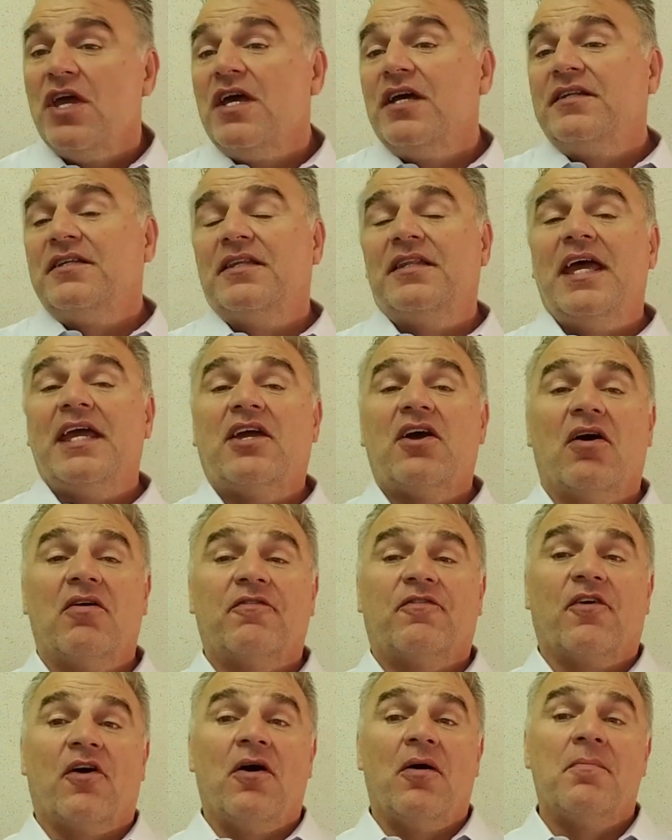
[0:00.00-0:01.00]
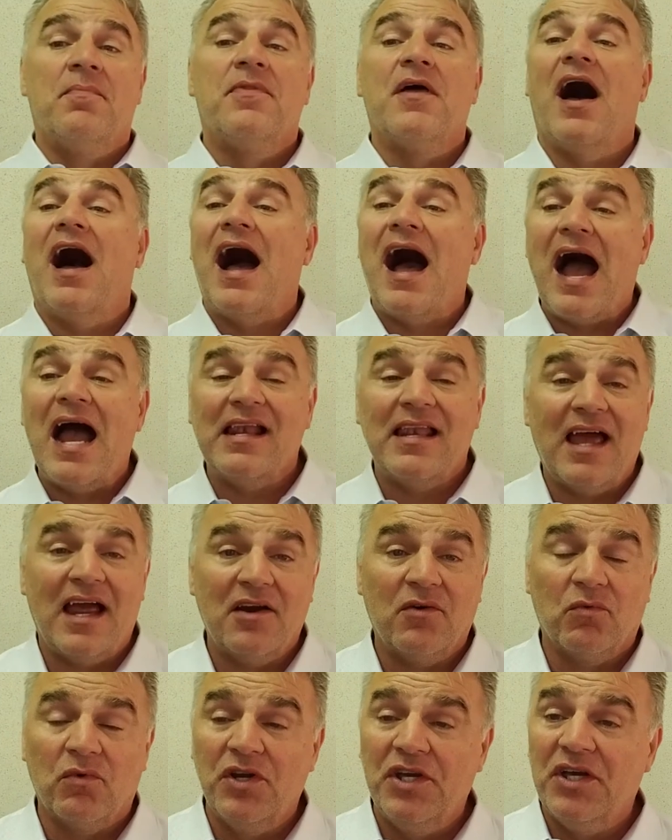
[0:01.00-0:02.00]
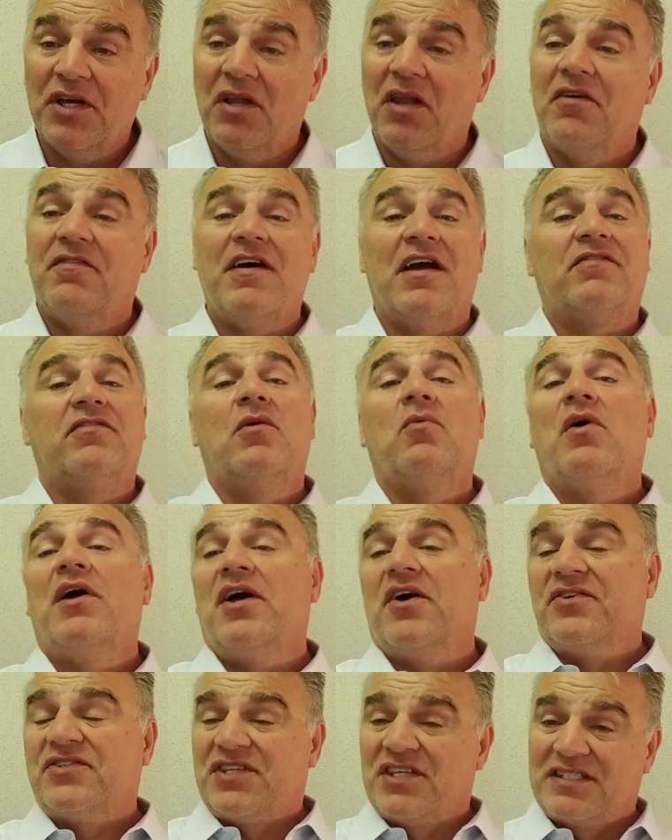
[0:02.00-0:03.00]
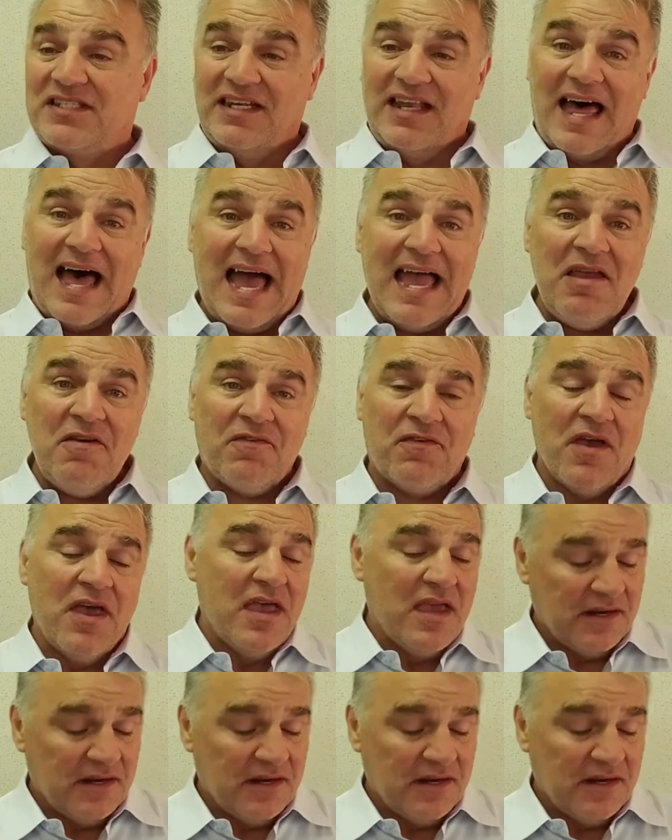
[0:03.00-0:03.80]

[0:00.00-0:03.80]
Did they come from the highlight reel of everyone else's life?